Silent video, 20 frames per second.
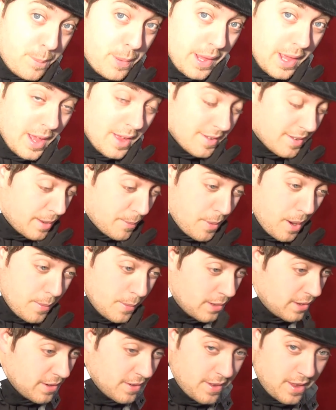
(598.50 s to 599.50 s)
P.S. They
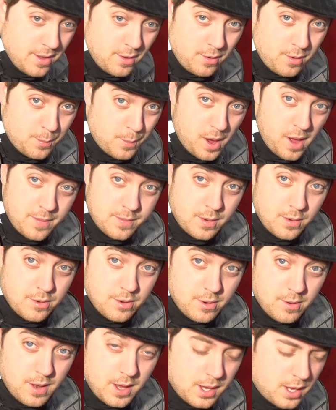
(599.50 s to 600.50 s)
probably just killed him off because
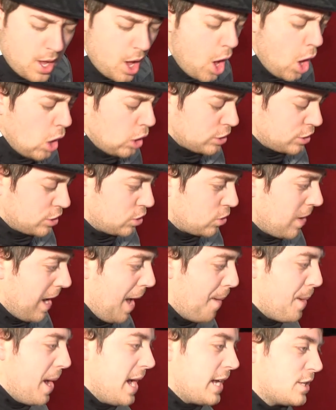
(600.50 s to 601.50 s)
they were like, oh,
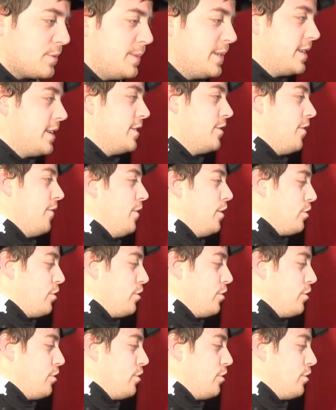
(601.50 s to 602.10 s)
crap, X-Men Days of